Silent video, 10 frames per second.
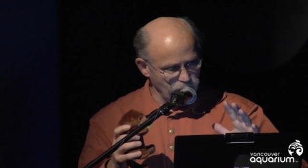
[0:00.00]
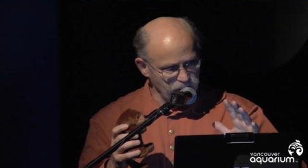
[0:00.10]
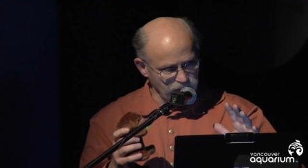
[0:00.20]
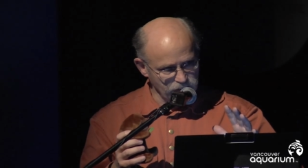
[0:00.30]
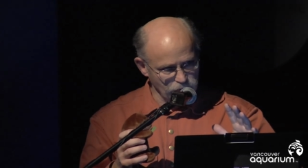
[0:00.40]

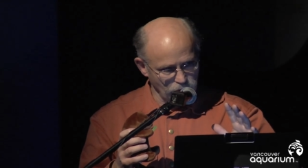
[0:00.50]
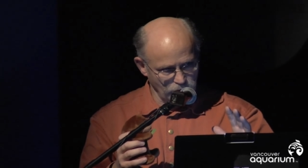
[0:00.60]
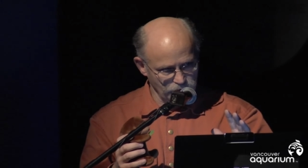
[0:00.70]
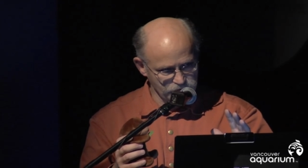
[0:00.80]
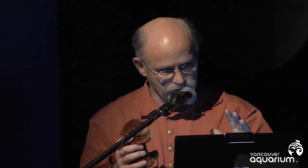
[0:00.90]
we need to
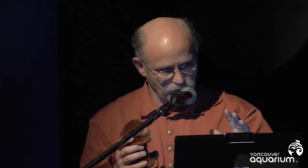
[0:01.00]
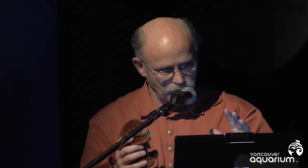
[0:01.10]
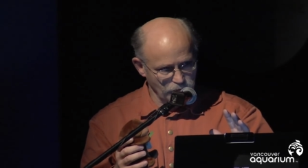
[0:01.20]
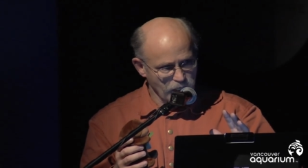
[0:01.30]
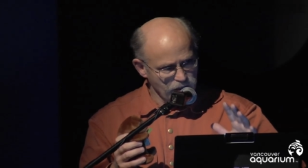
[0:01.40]

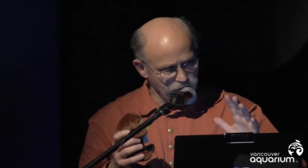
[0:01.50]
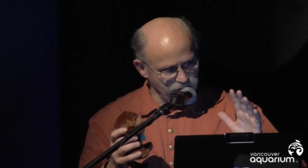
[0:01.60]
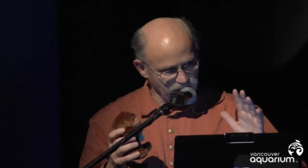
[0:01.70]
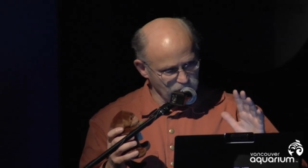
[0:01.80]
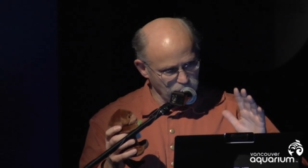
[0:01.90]
also
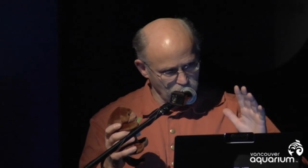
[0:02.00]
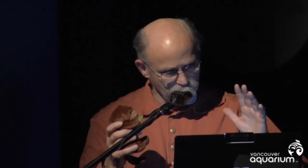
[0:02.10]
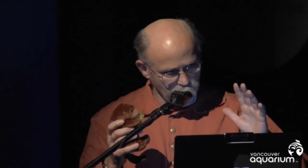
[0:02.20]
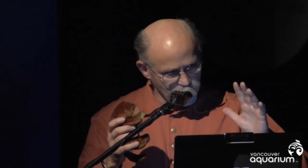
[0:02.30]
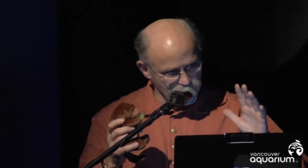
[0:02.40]
think about
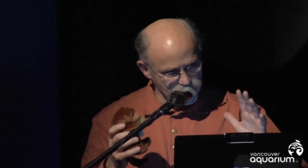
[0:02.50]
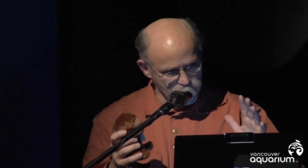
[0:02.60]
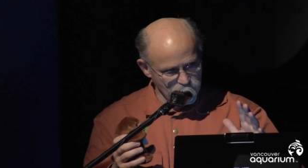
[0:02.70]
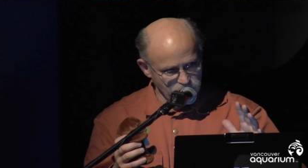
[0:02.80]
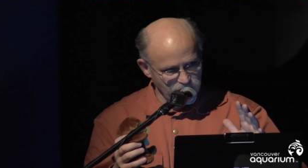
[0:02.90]

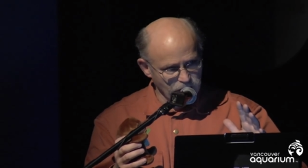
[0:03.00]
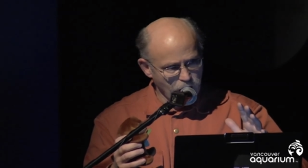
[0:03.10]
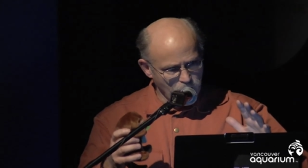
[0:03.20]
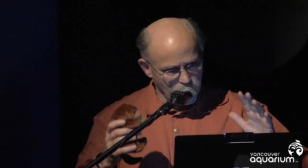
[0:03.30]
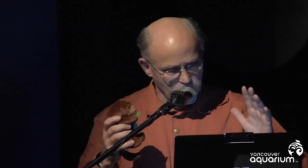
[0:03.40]
conserving
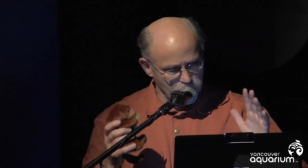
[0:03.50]
our